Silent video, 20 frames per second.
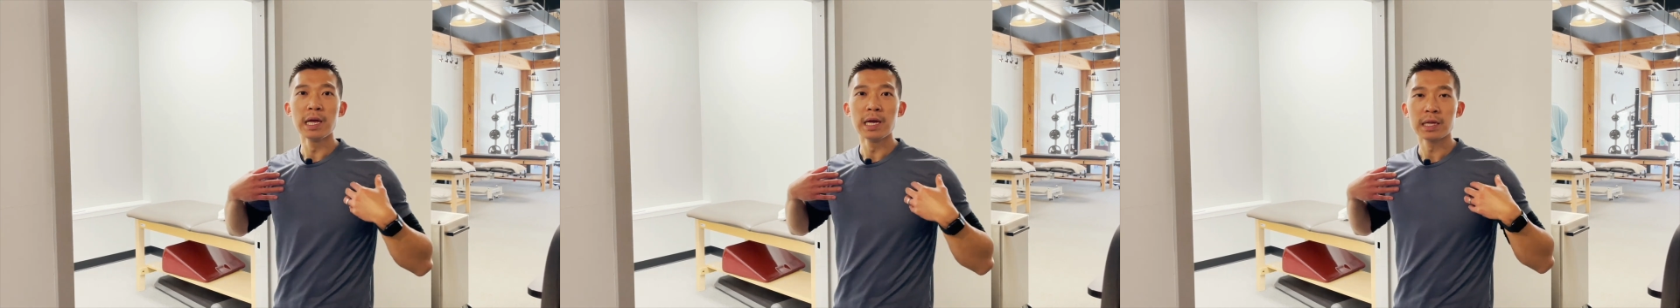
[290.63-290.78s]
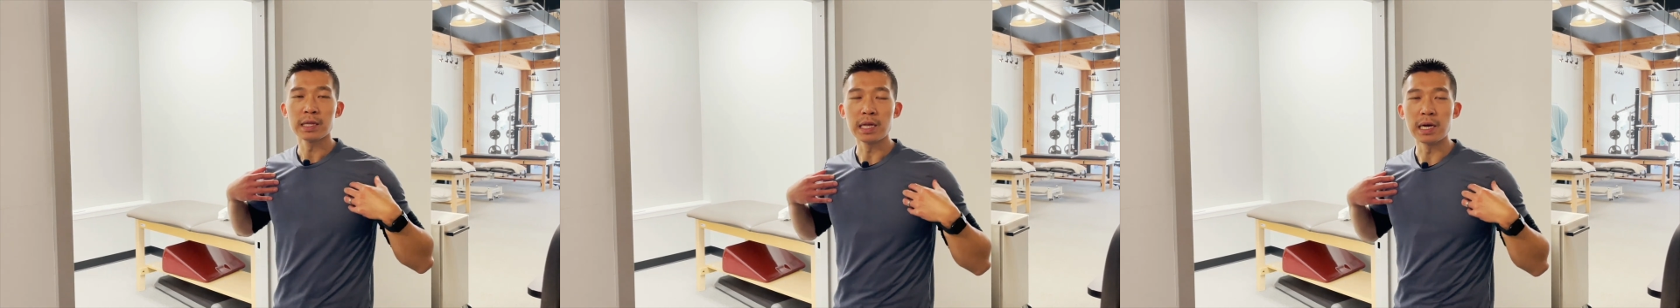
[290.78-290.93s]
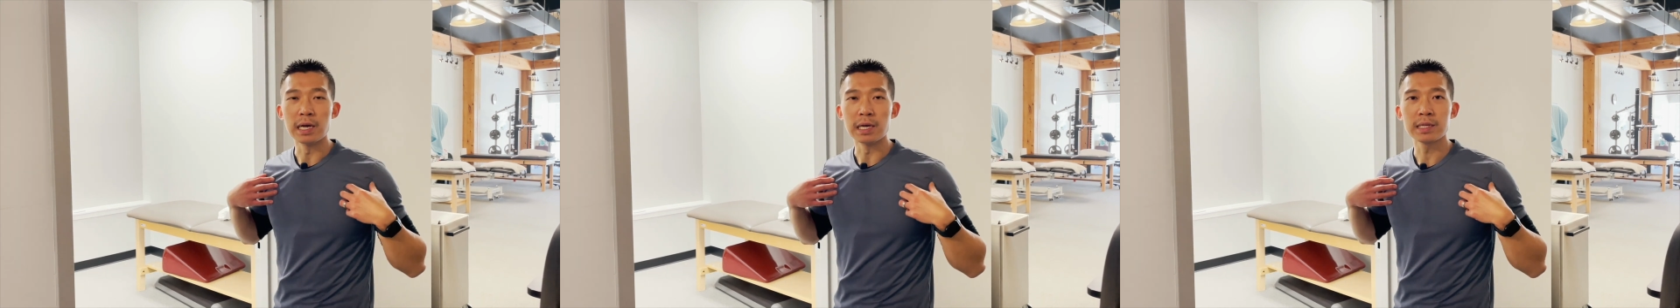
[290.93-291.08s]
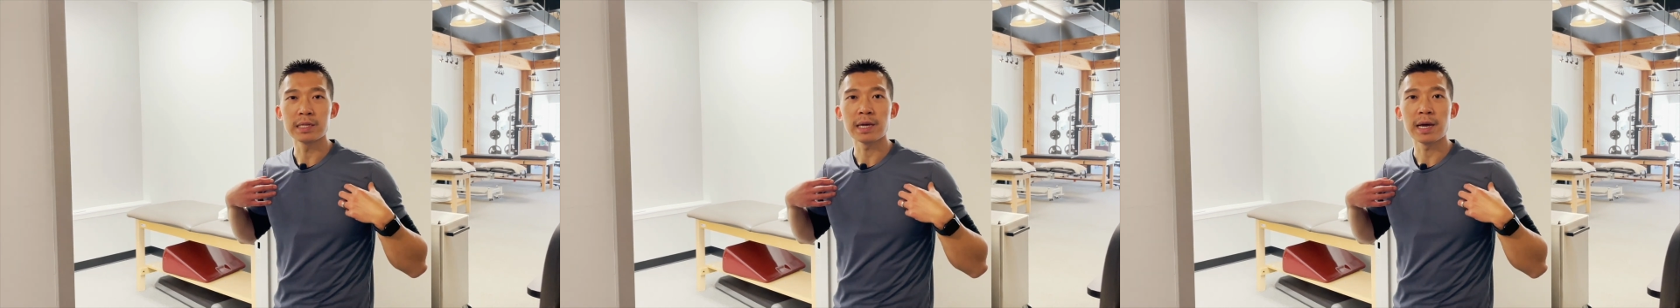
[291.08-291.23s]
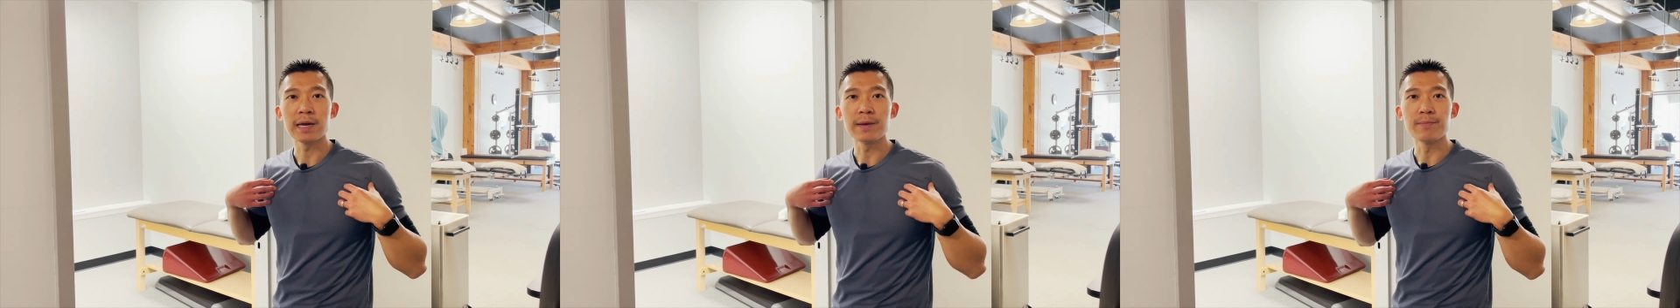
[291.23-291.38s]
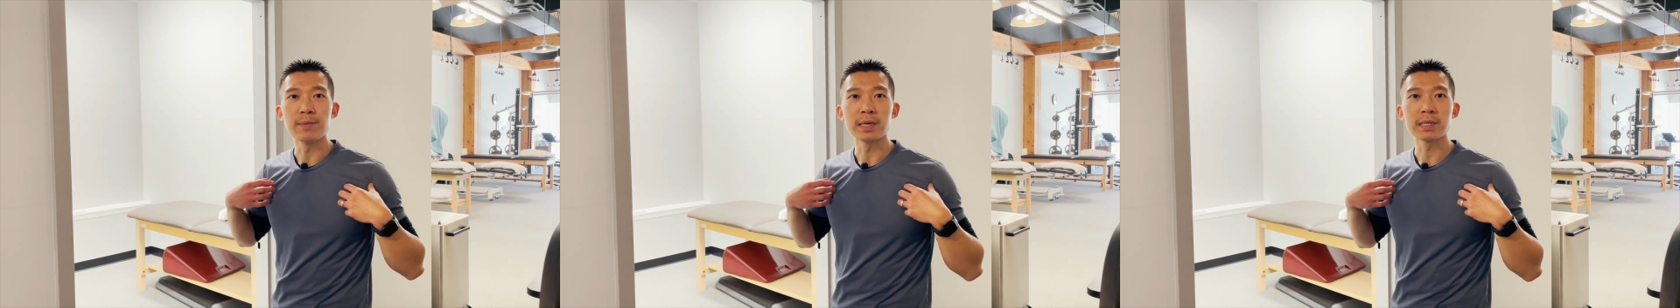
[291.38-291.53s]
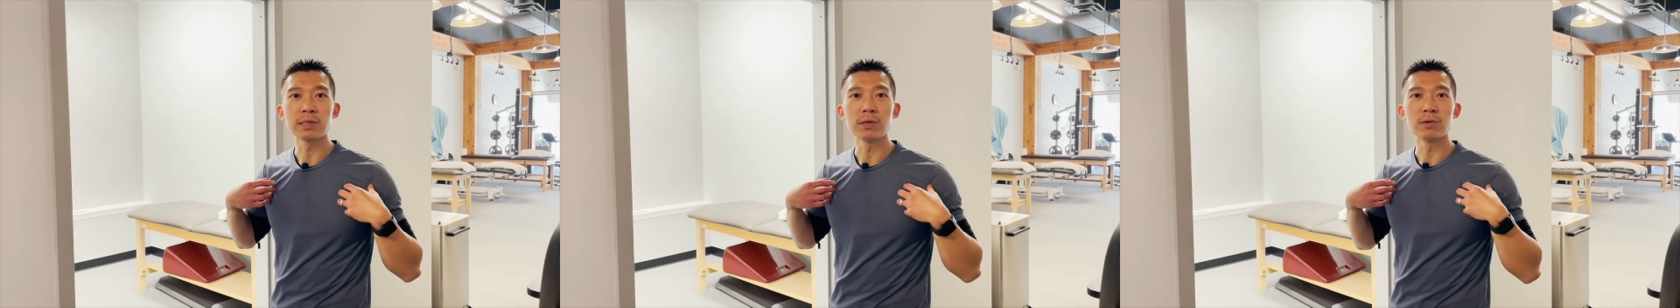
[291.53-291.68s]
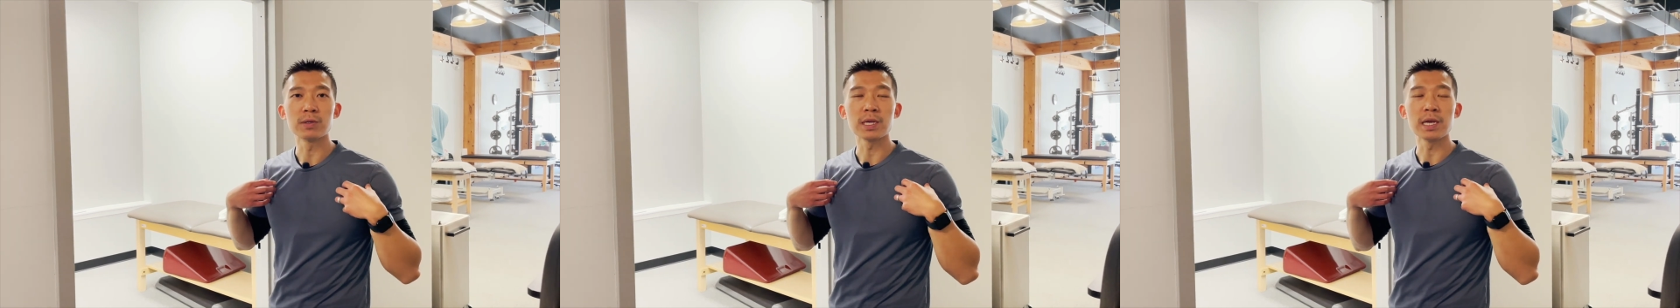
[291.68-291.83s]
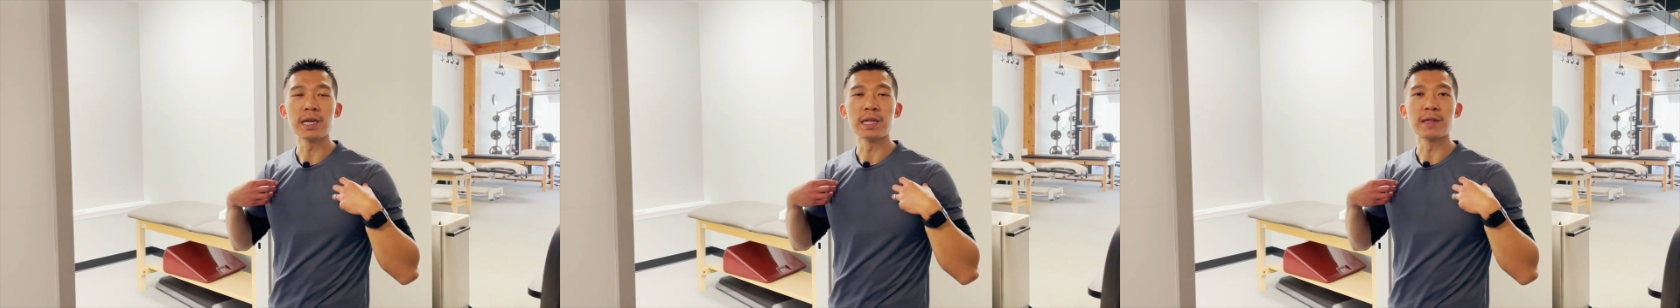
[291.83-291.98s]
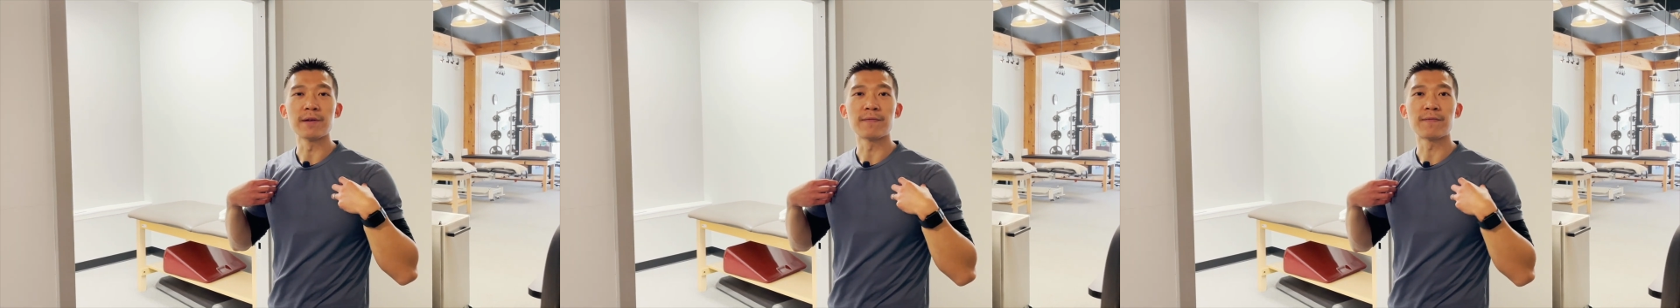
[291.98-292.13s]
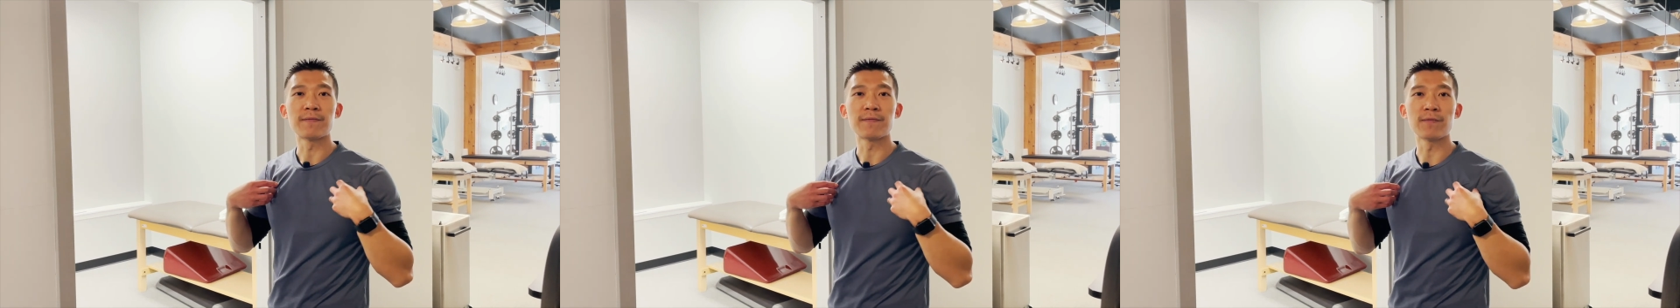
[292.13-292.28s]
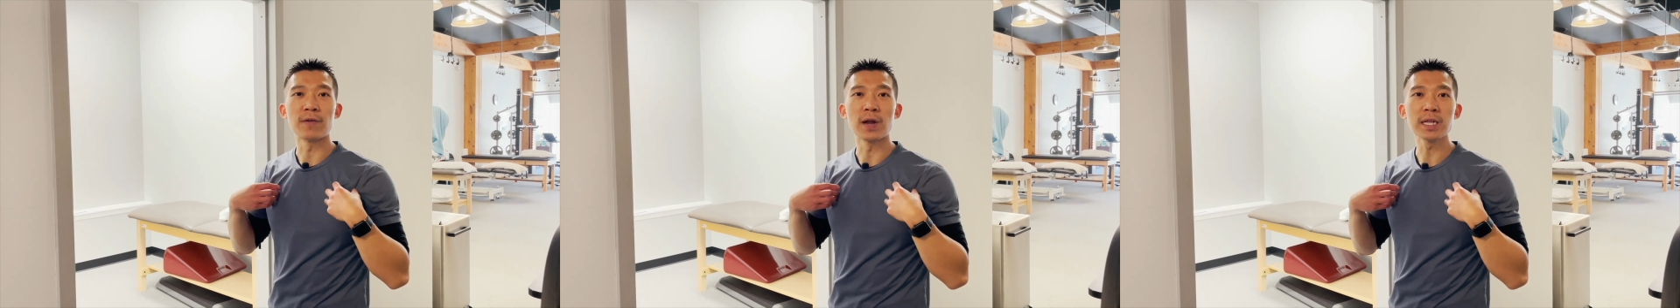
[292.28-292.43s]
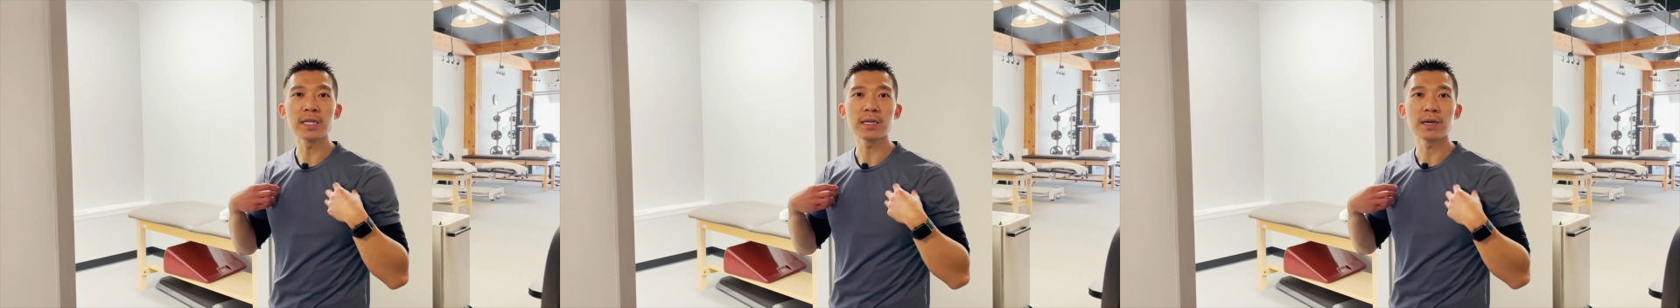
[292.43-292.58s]
the tight muscles in the
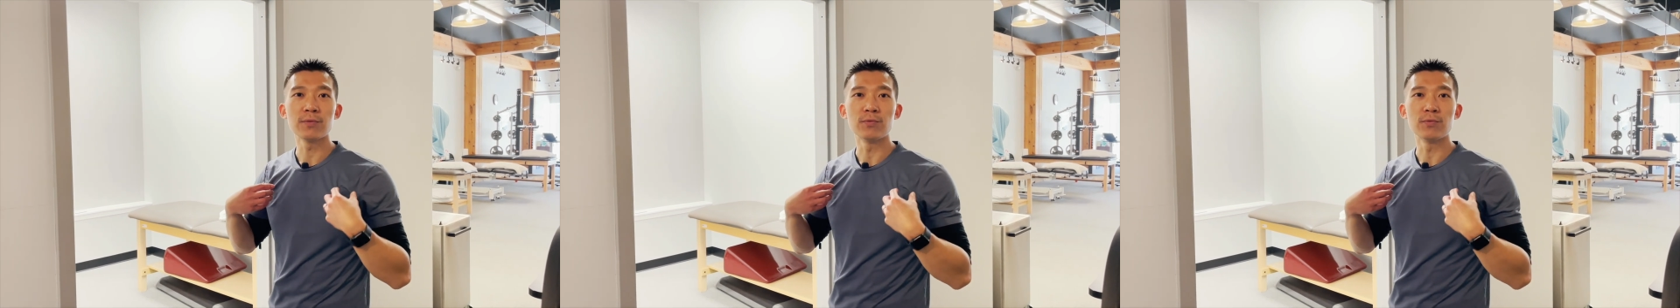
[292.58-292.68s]
front,